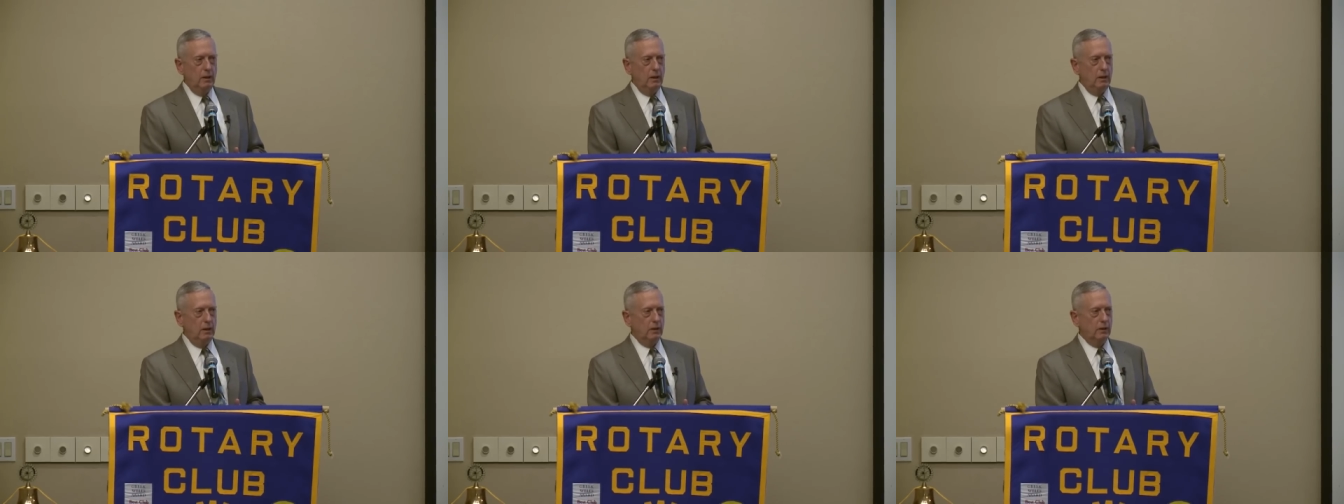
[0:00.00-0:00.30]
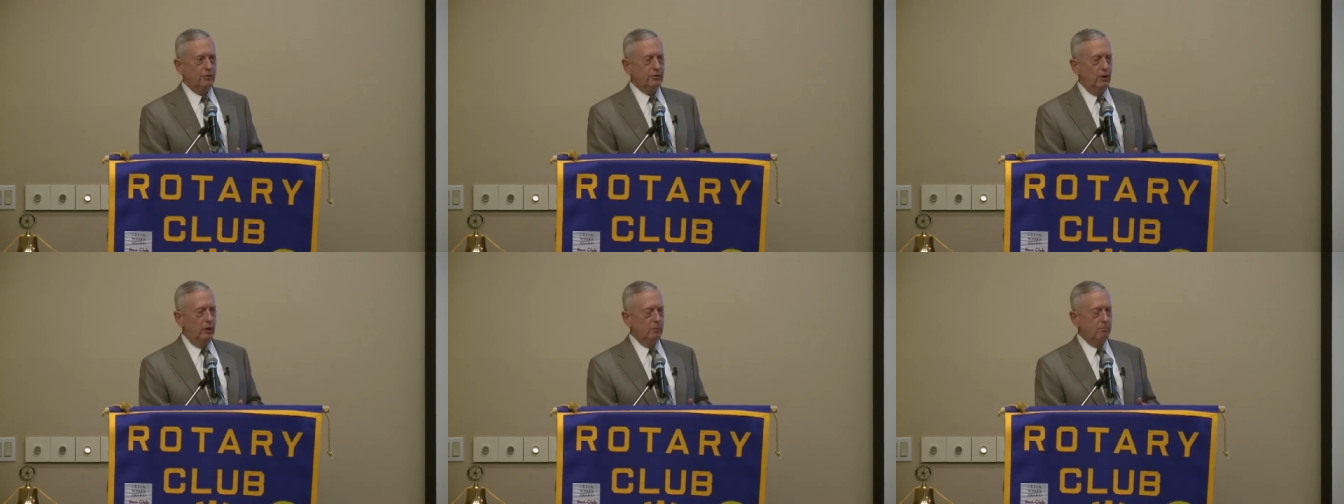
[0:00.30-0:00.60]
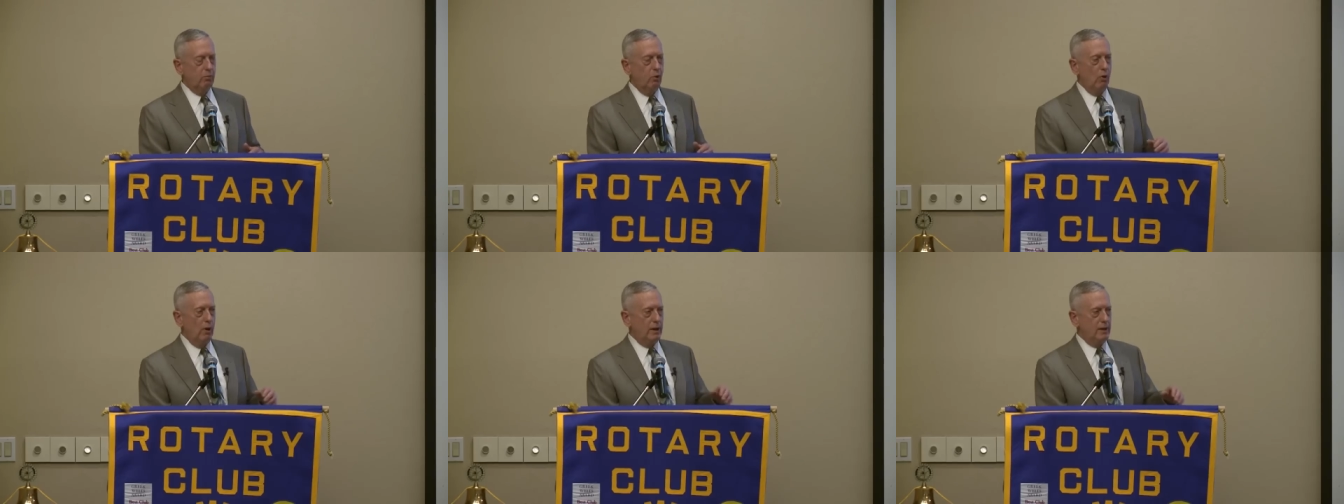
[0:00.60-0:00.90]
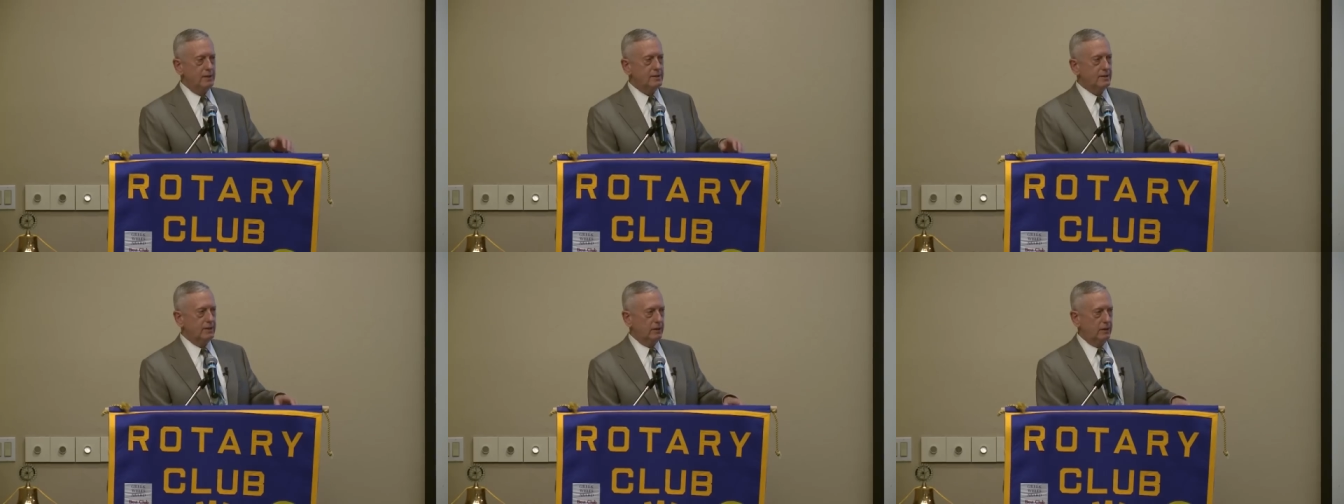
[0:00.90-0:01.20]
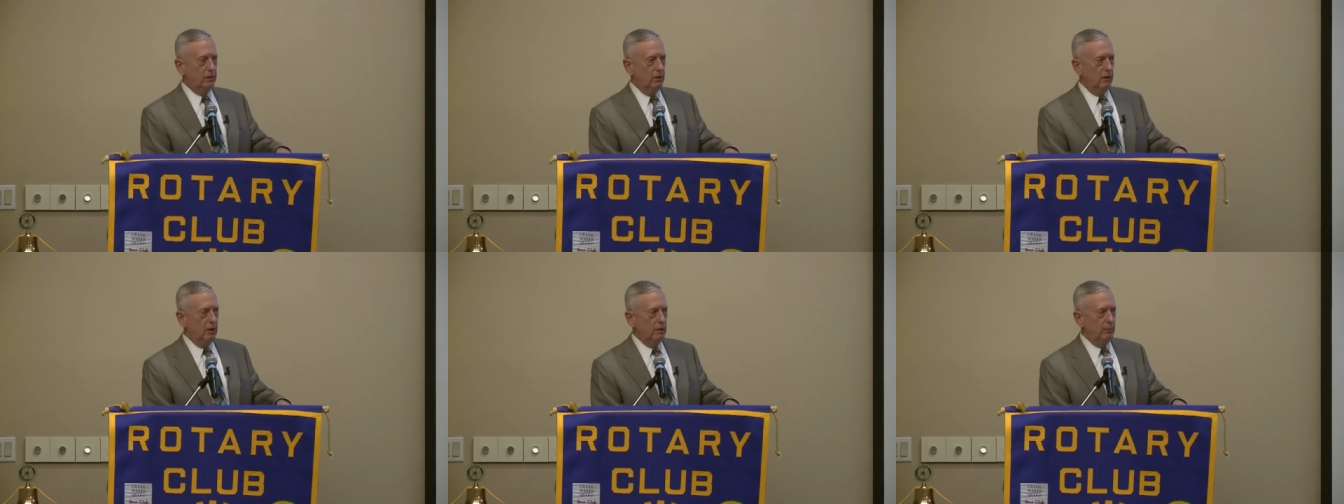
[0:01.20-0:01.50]
And a third point is
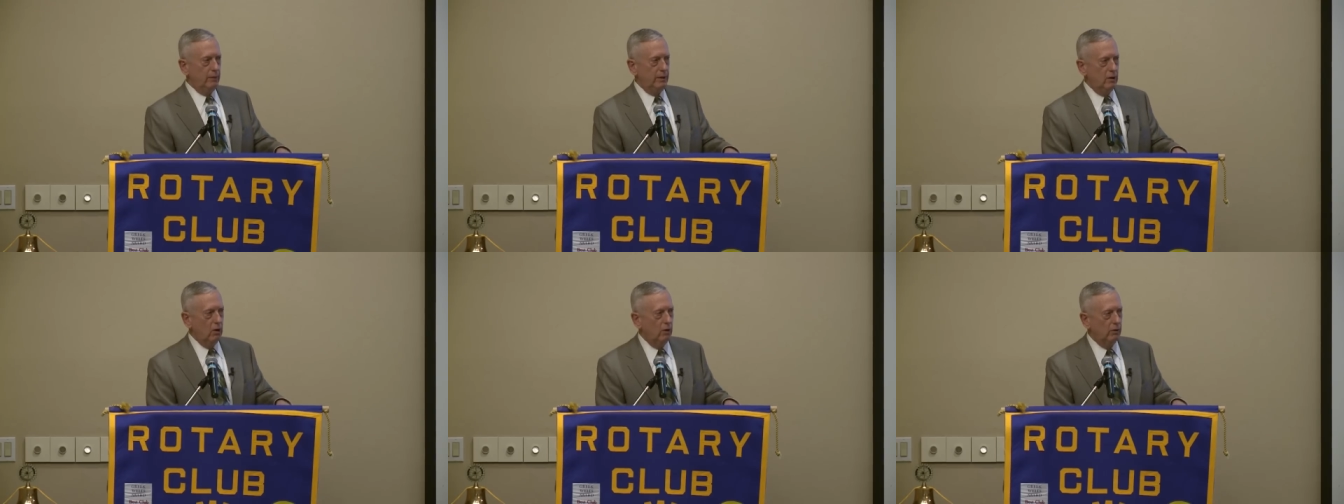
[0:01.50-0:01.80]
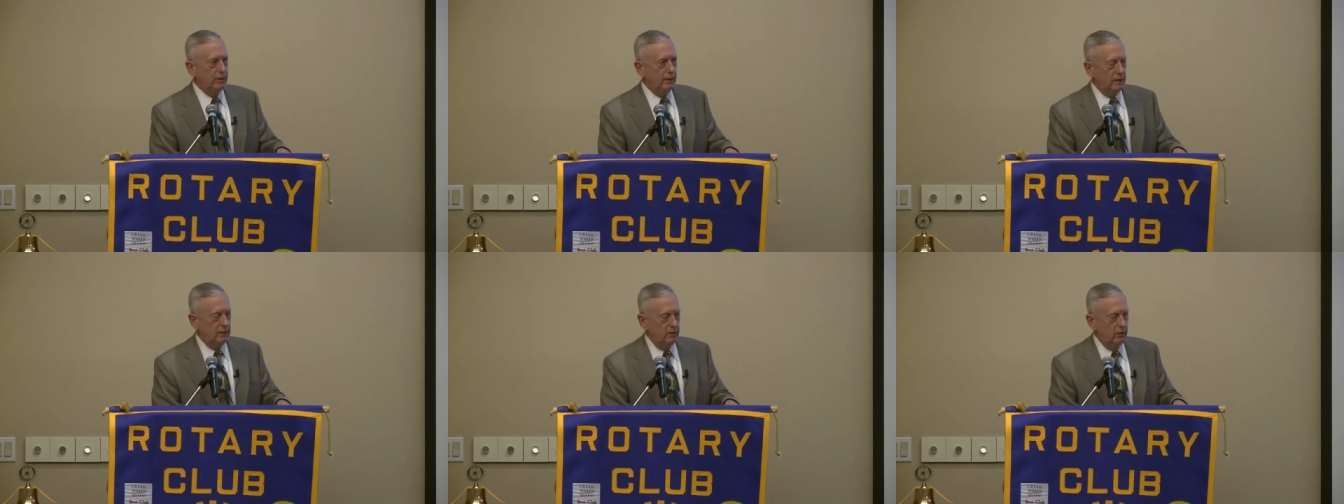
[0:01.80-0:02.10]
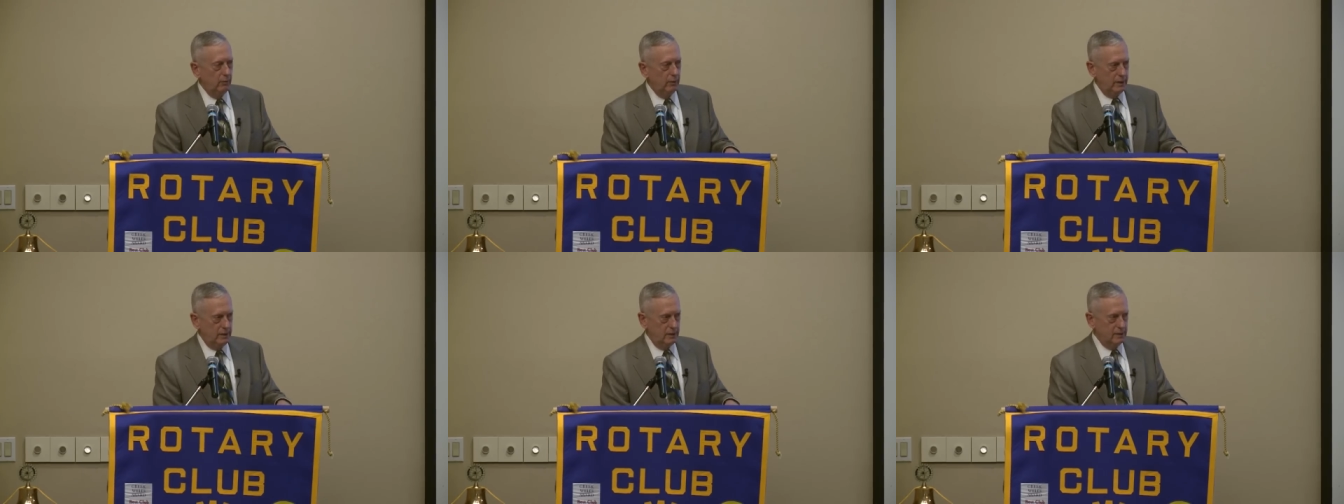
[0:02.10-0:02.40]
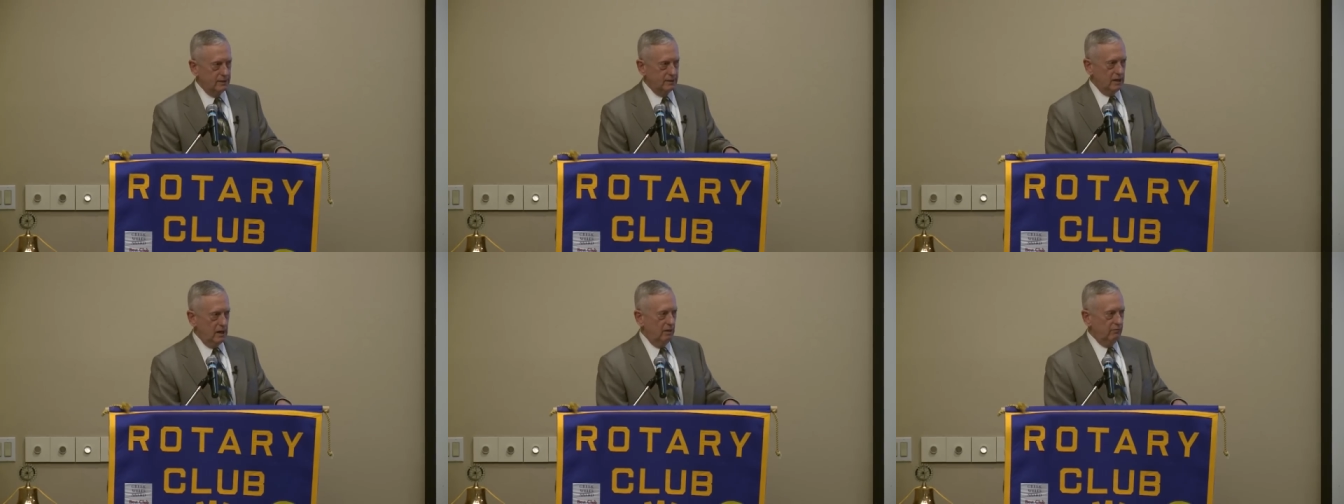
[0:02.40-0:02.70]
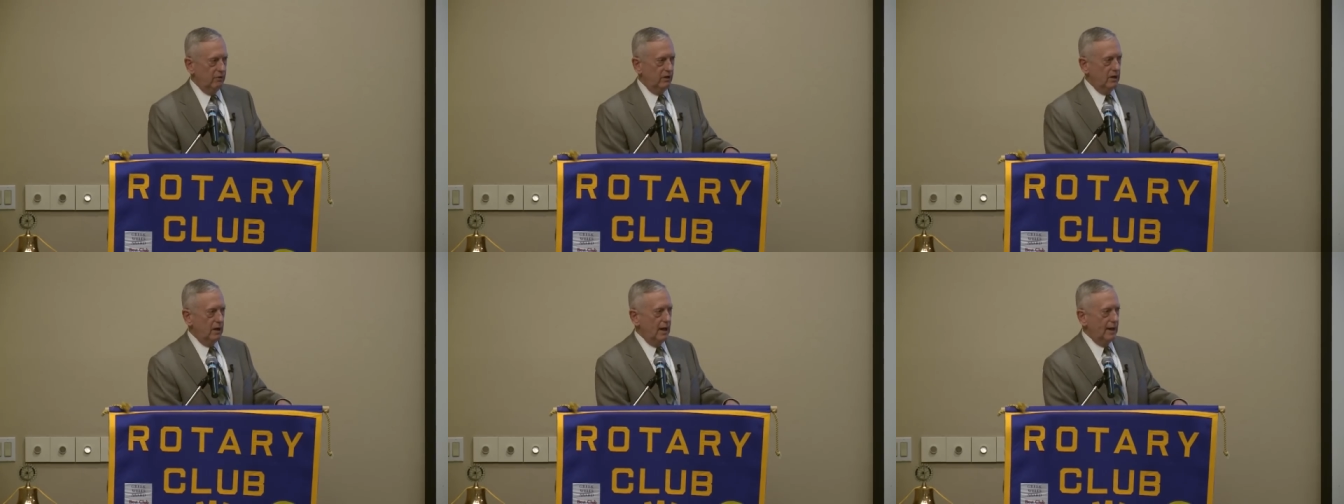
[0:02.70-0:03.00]
security. We don't need to
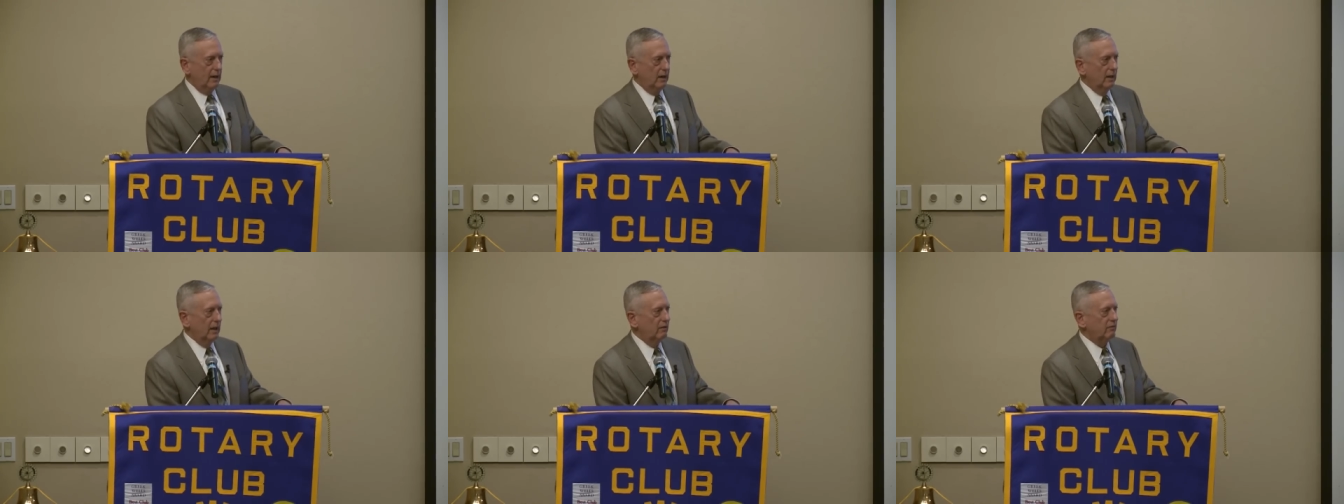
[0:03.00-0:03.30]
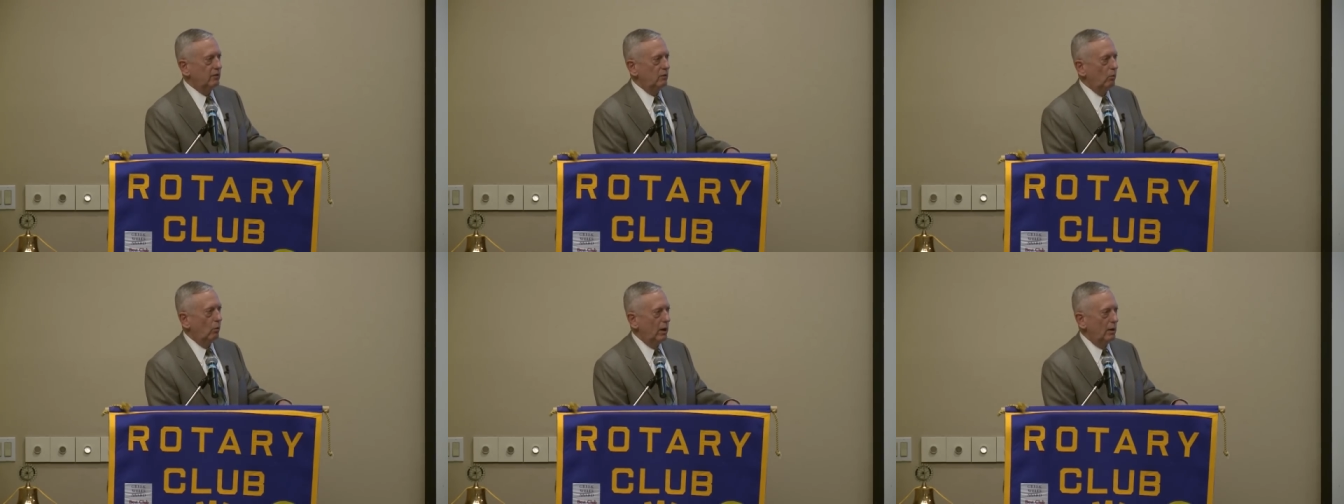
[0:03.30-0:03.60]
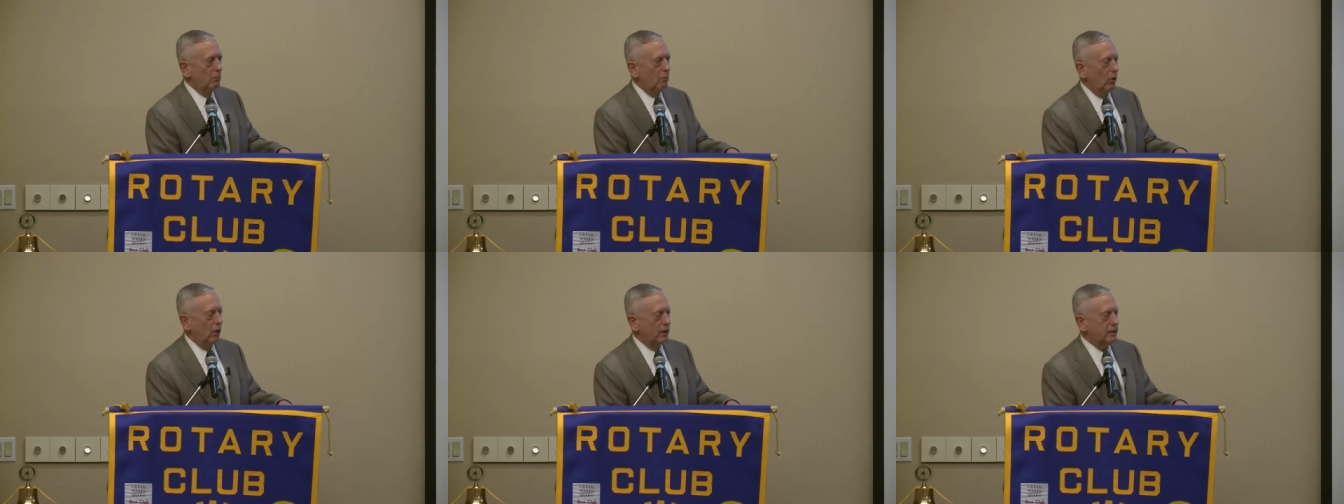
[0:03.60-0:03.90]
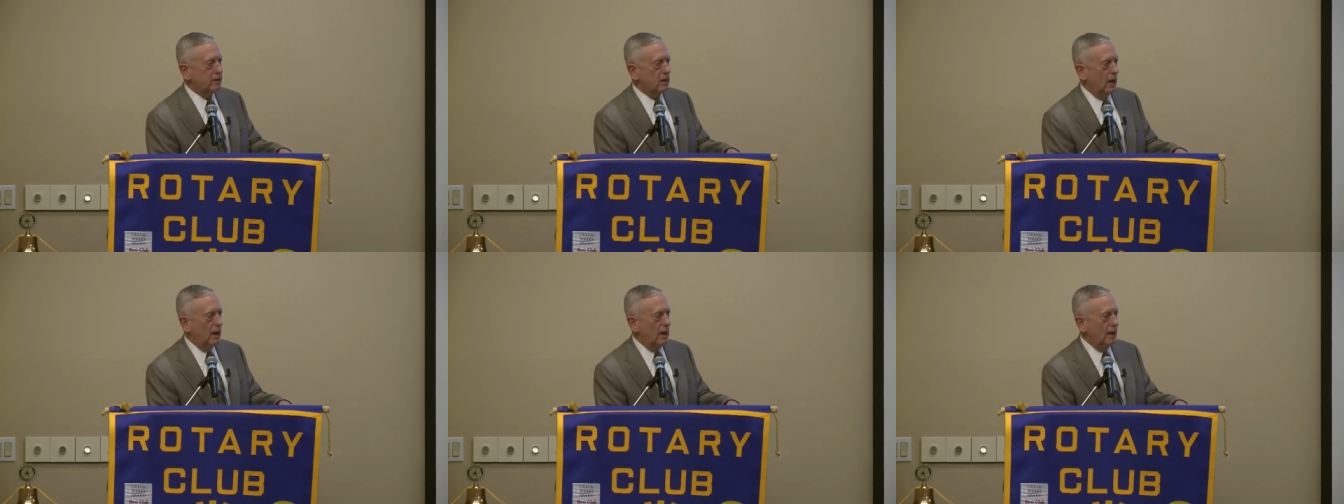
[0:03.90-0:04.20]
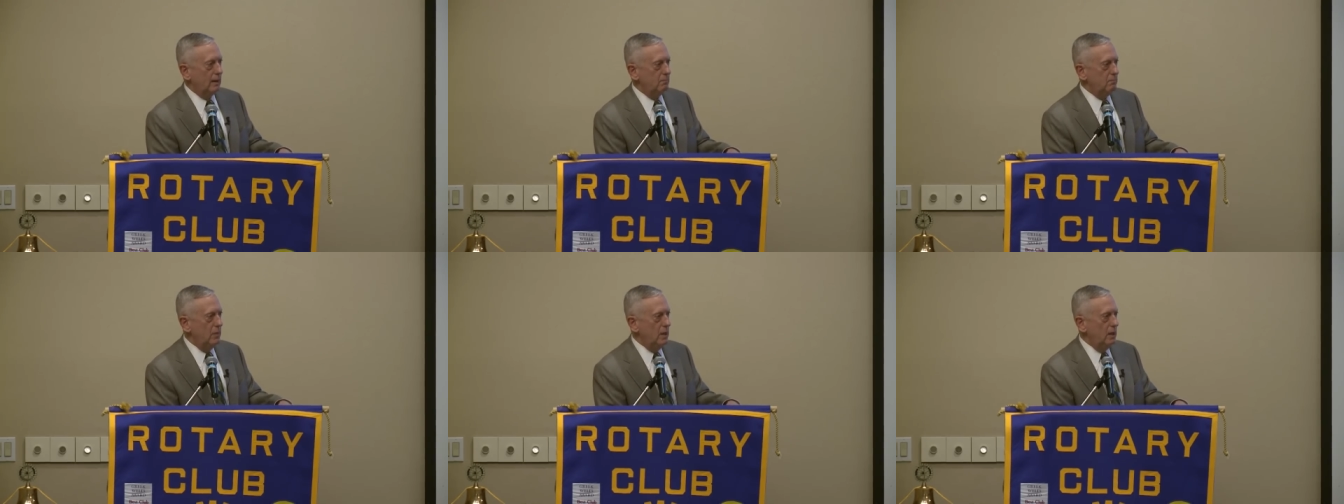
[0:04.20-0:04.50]
rediscover nine eleven one more
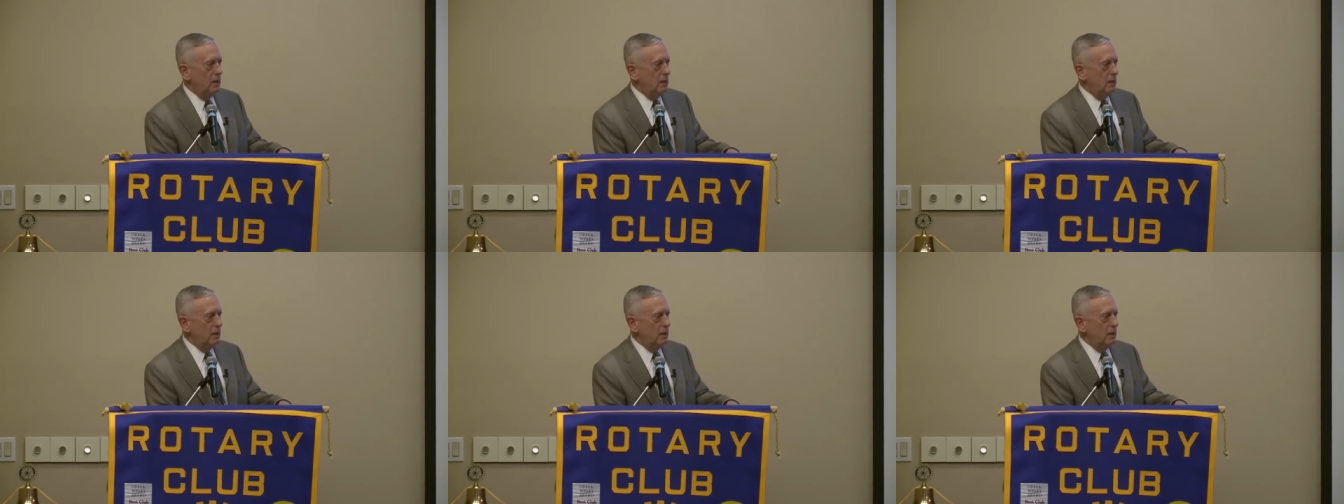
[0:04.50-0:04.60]
time,